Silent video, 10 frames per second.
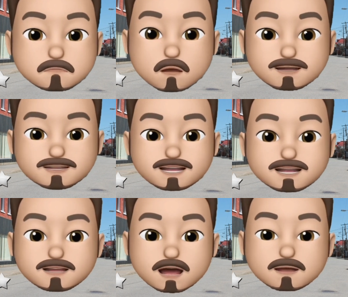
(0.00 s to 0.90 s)

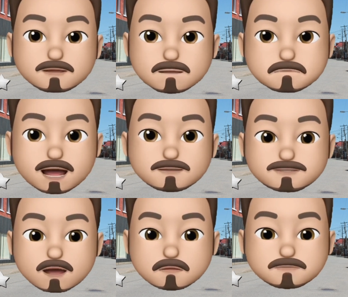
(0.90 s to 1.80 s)
1-star, it
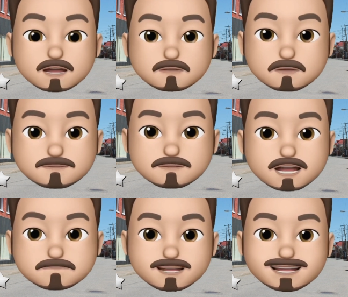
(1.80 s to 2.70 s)
appeals only to a very
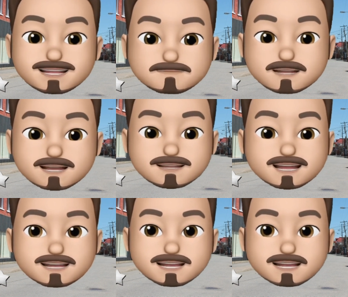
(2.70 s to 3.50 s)
specific and